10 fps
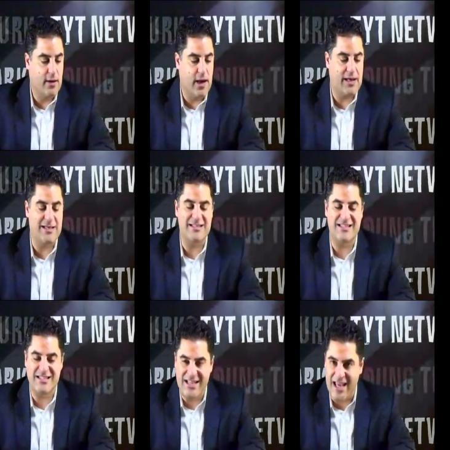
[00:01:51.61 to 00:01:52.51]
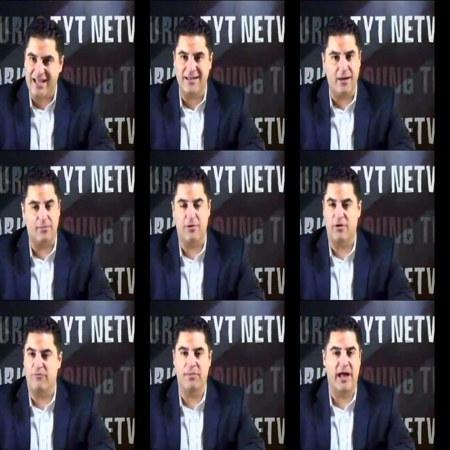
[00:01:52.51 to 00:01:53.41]
an insane number
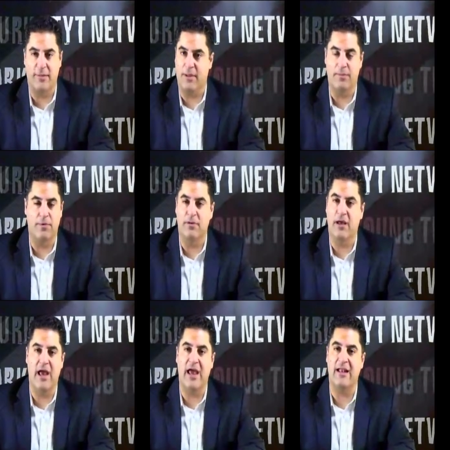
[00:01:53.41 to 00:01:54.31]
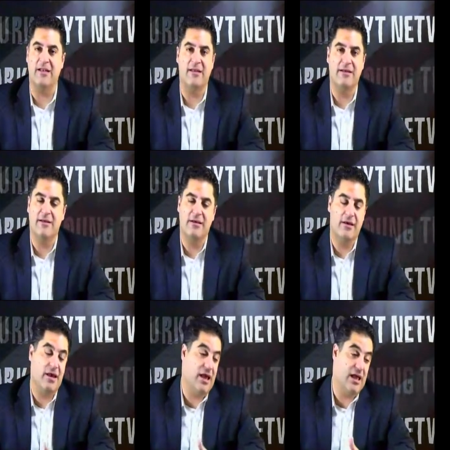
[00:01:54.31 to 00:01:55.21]
of black people. And
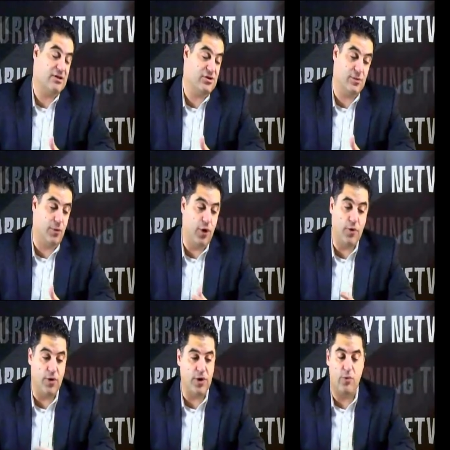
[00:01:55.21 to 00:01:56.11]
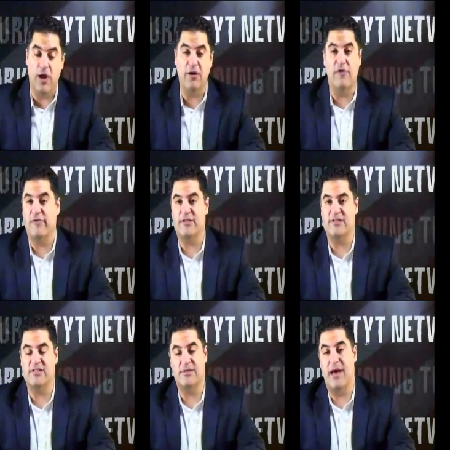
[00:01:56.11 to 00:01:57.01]
eh, to the point where you wonder if it's
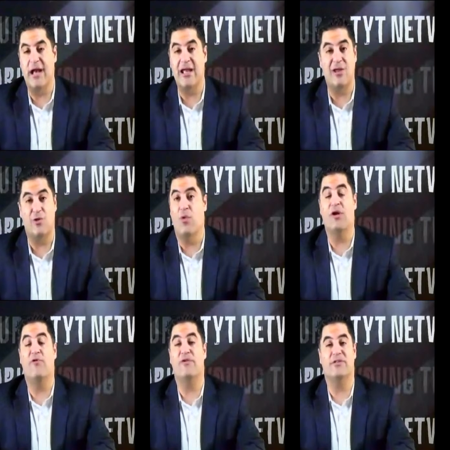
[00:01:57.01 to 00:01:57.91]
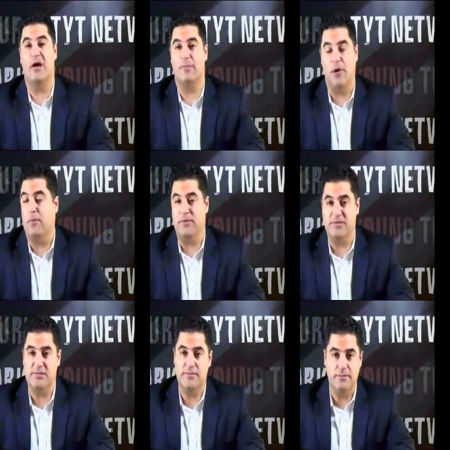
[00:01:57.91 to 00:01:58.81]
systematic and you wonder if it's on
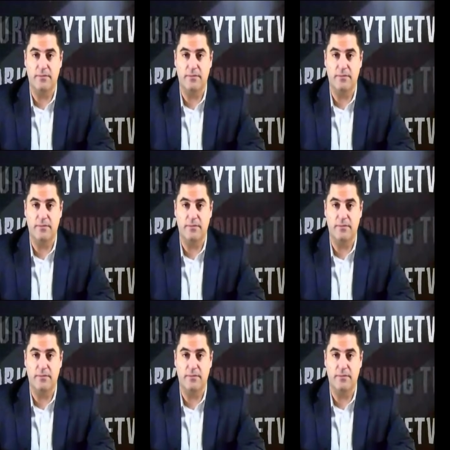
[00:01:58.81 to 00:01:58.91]
purpose.